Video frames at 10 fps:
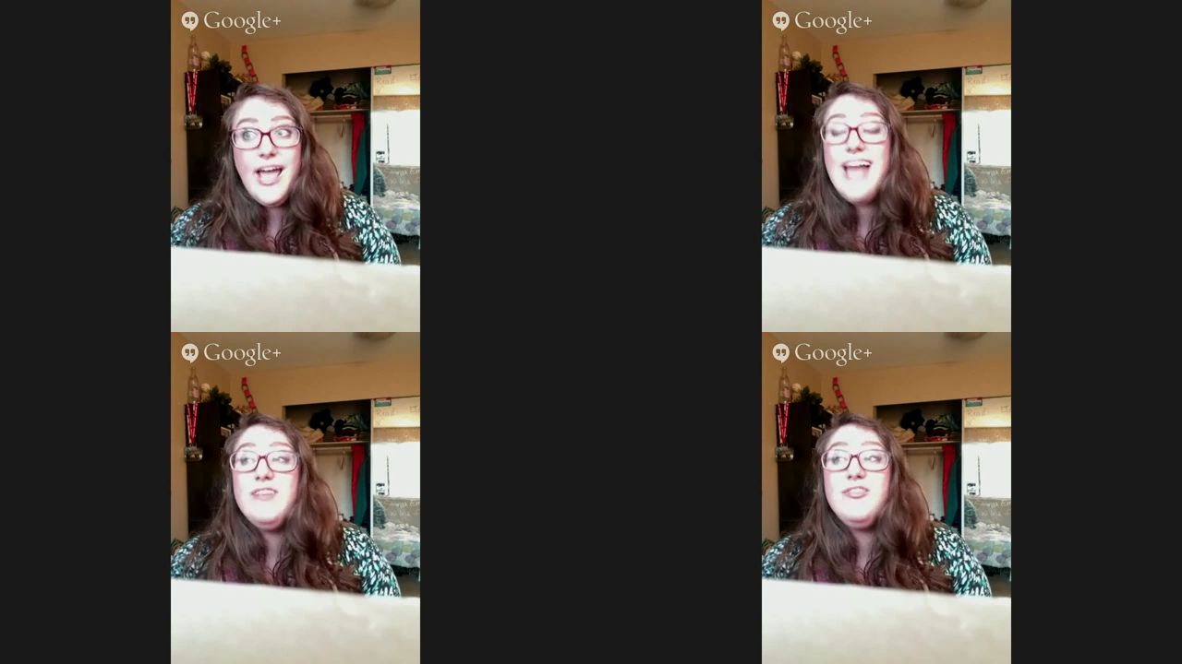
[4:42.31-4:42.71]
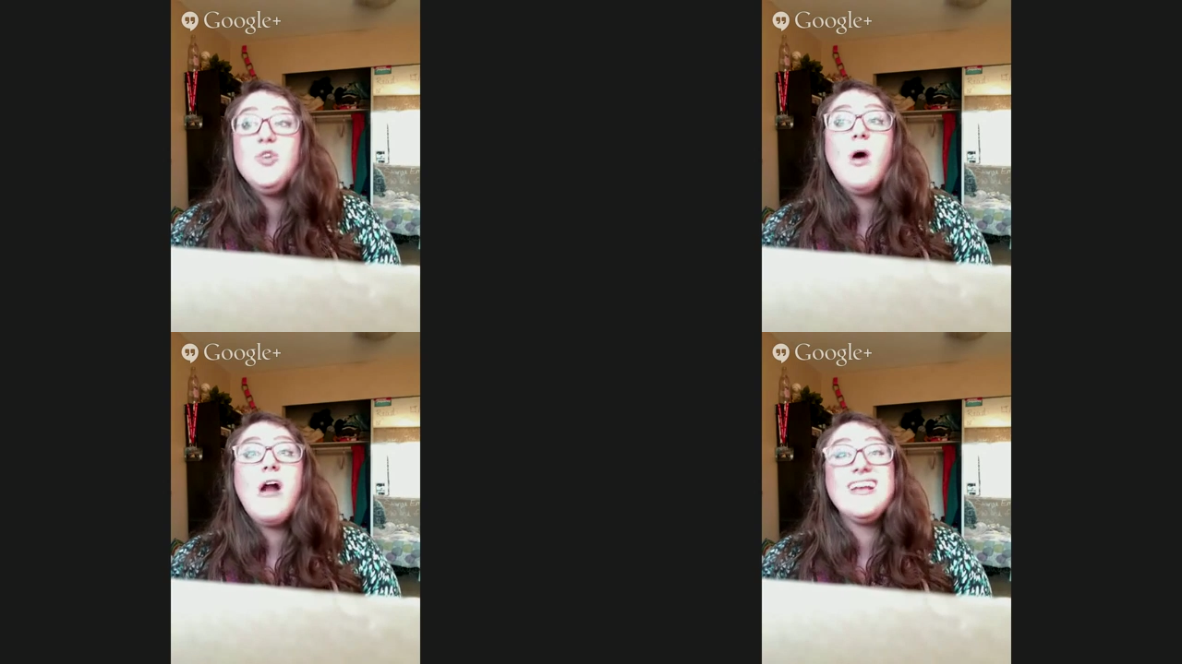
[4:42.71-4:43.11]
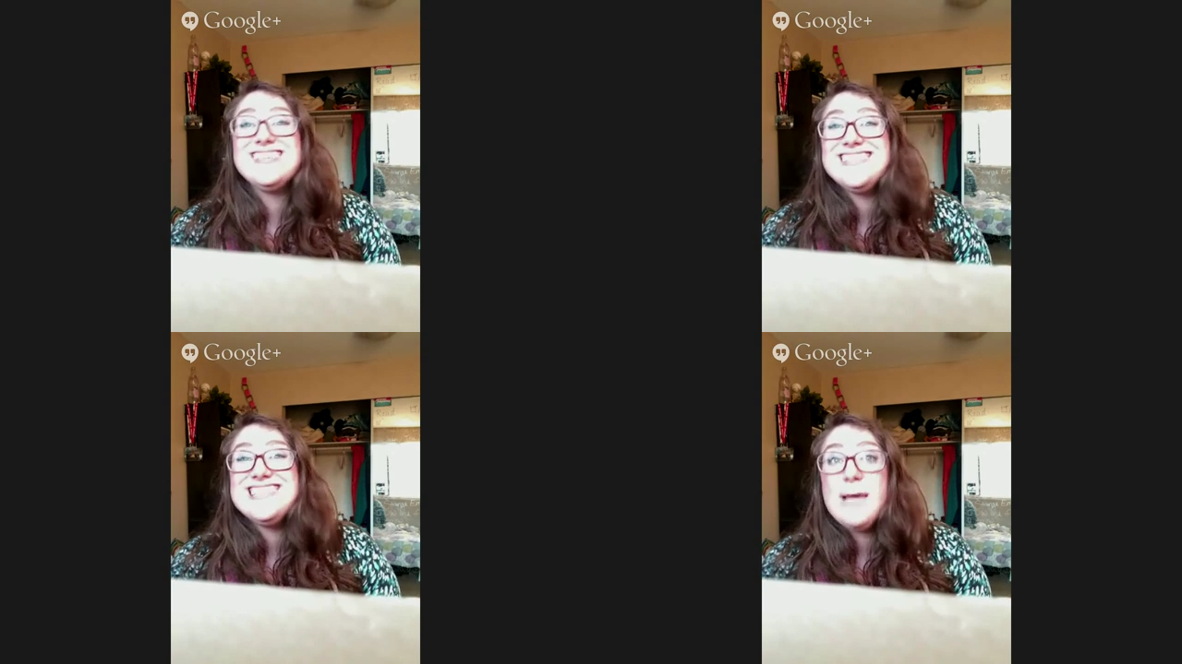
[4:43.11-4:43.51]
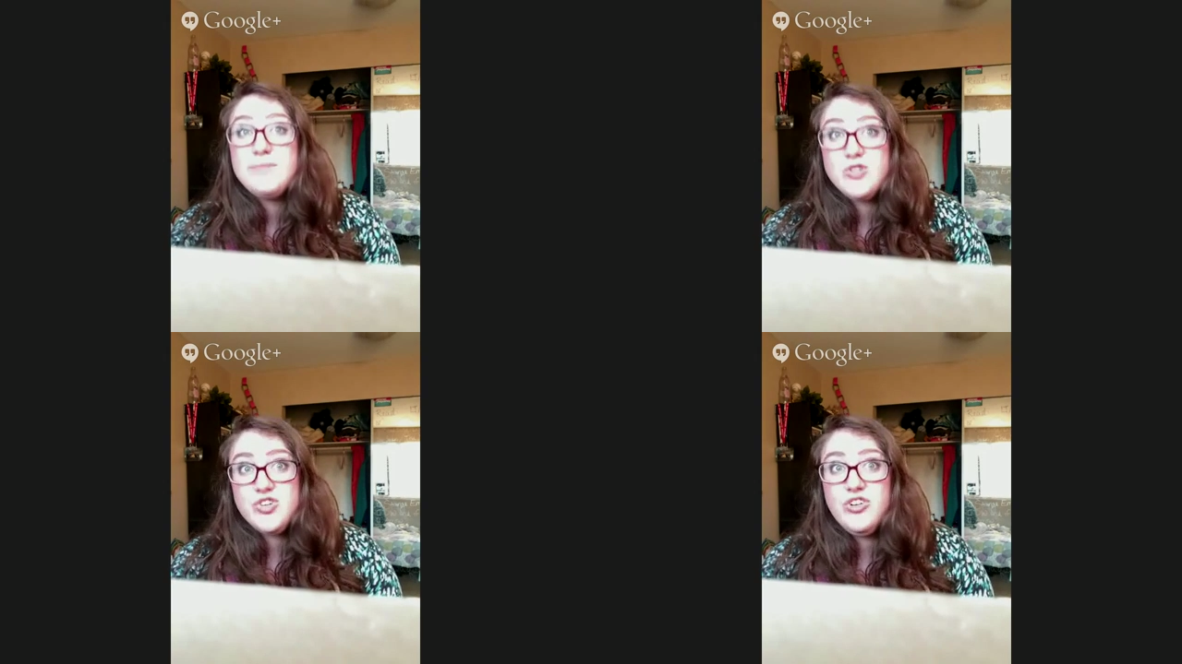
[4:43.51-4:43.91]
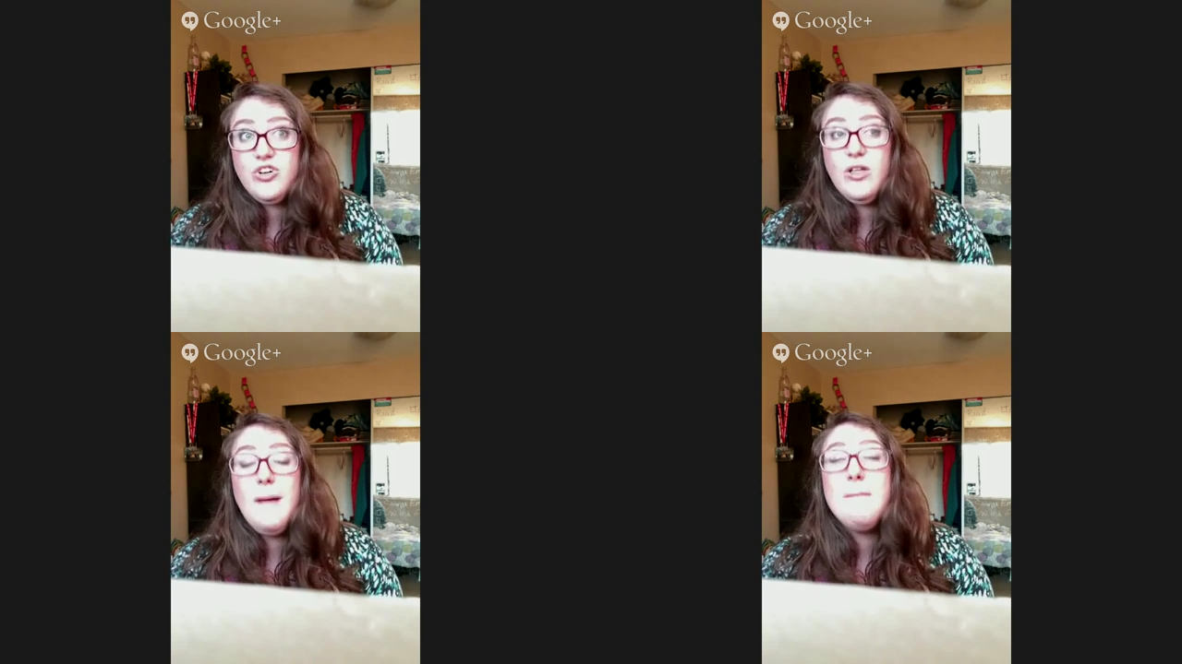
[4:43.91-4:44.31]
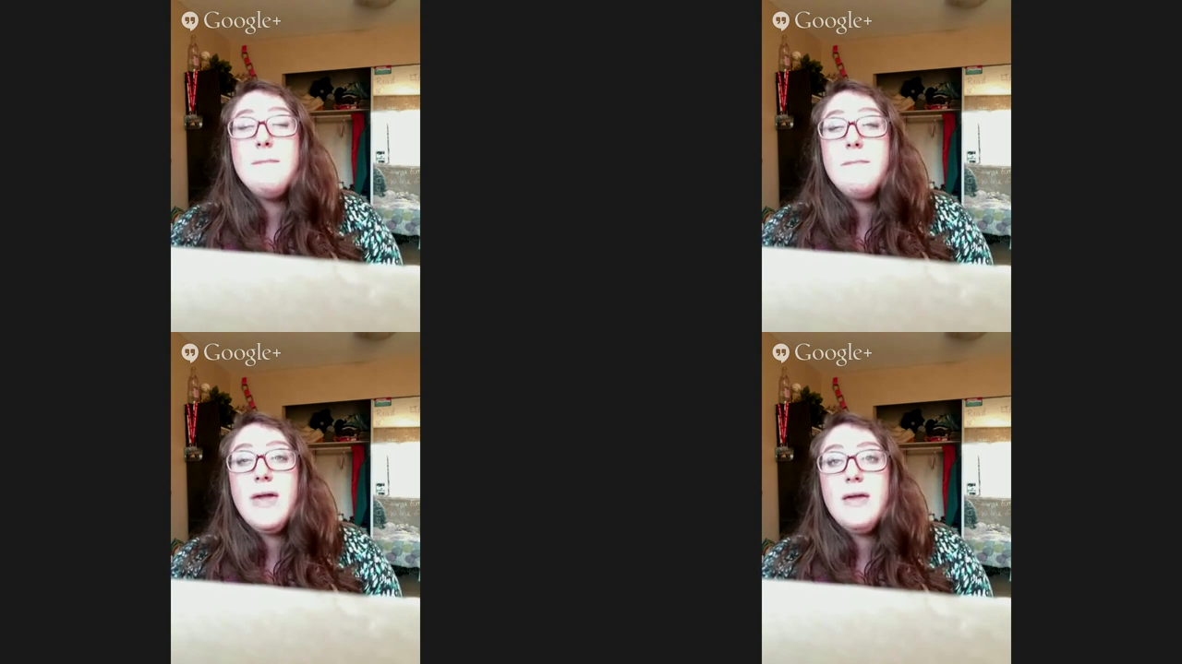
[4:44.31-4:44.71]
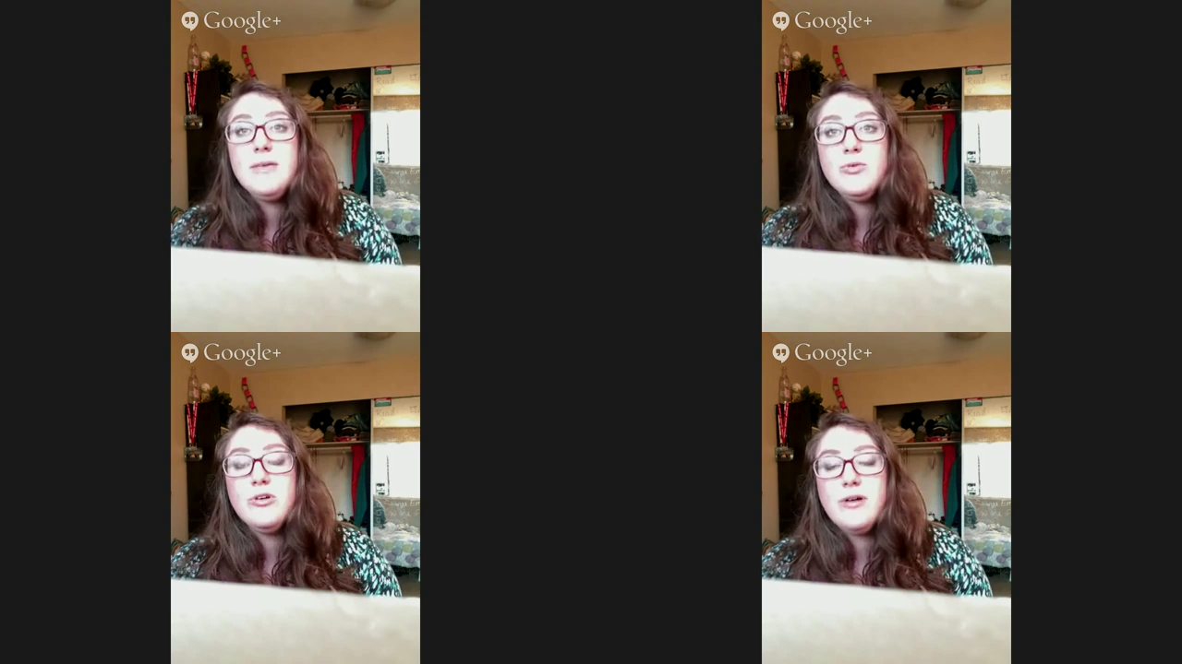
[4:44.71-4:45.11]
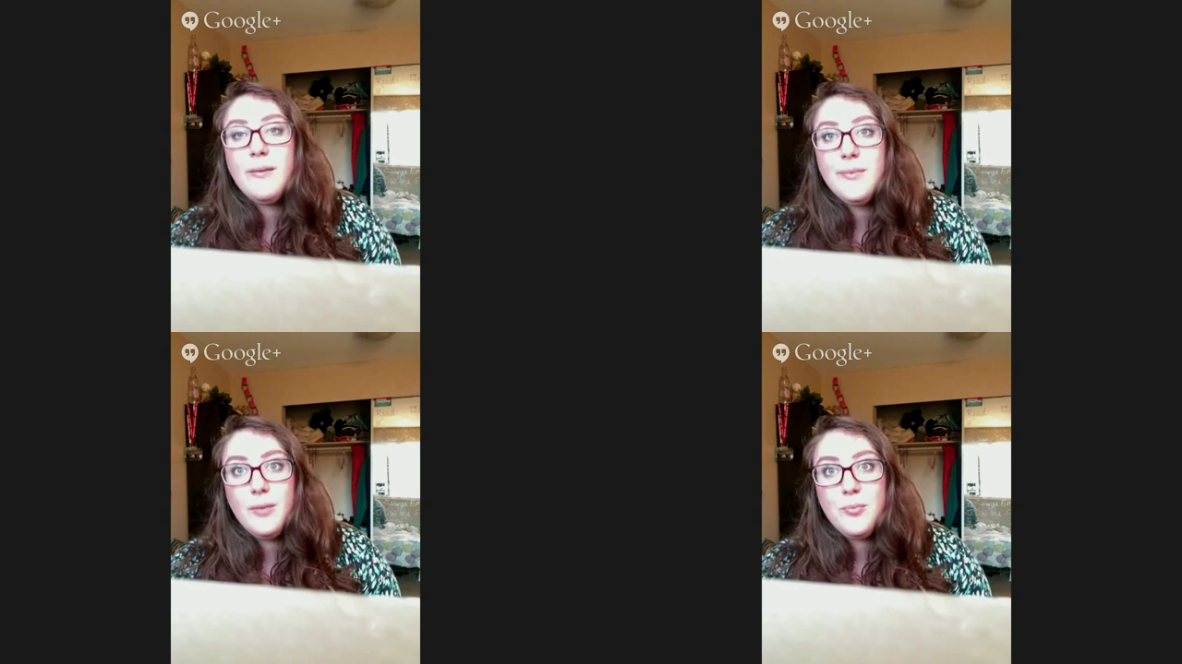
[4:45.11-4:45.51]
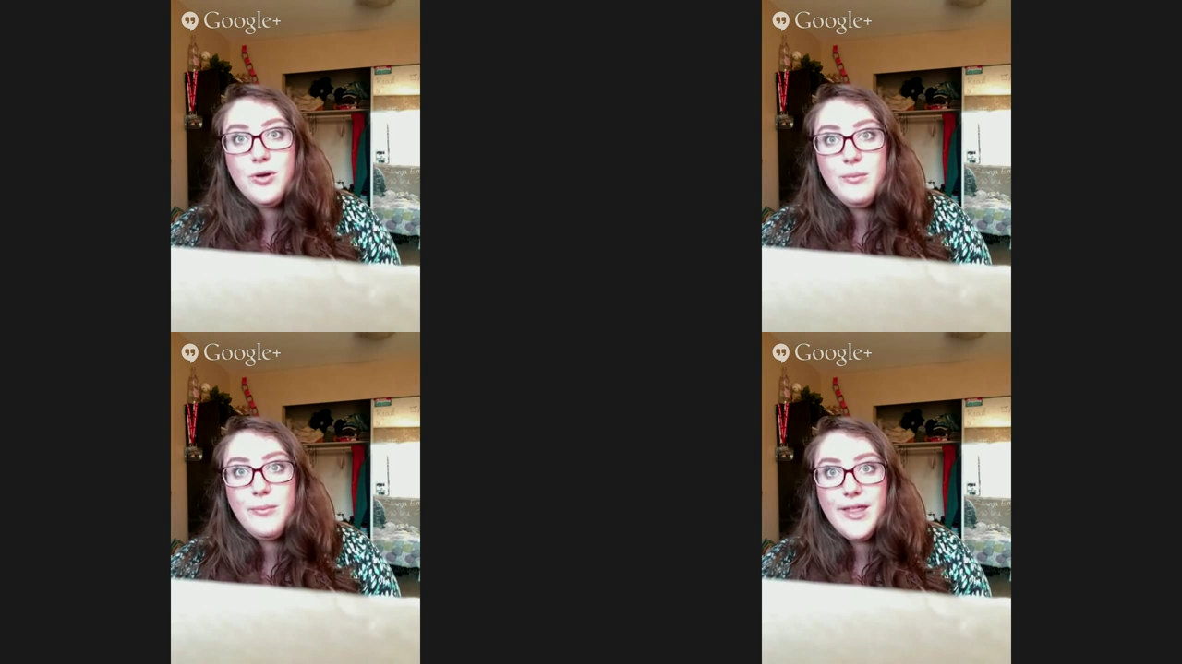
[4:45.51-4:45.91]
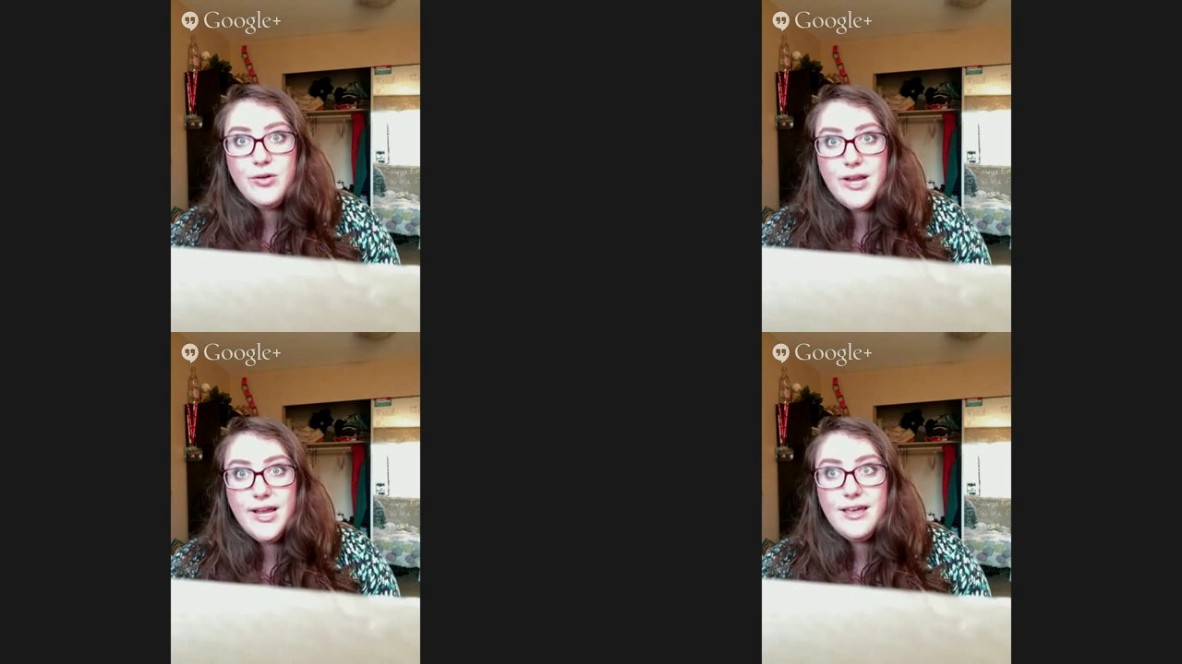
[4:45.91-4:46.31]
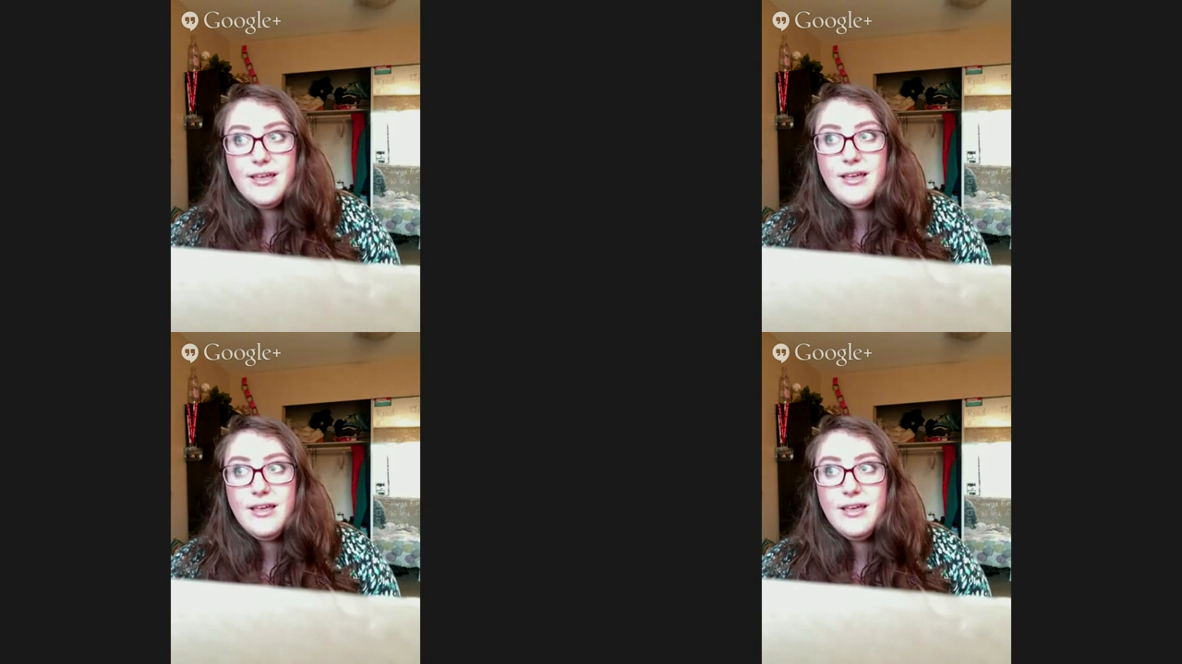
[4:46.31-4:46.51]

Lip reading: And if you are exceptional, maybe you will become a prima ballerina.